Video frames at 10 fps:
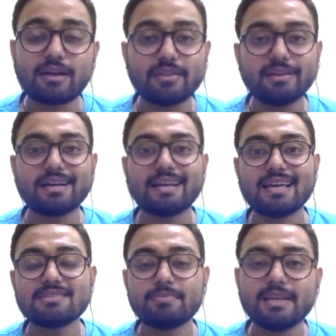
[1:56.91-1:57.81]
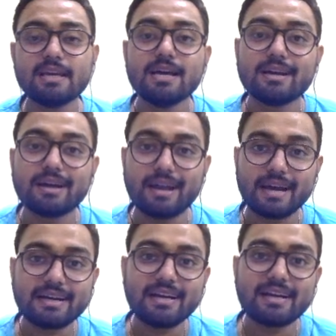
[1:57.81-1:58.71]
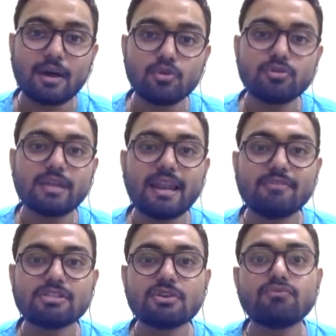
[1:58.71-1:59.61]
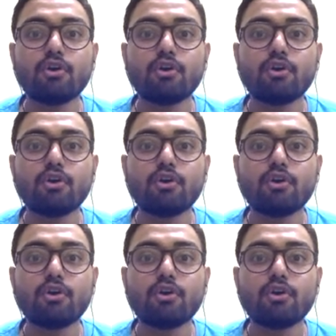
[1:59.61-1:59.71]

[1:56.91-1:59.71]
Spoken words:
Rather, it has been correcting down to the levels of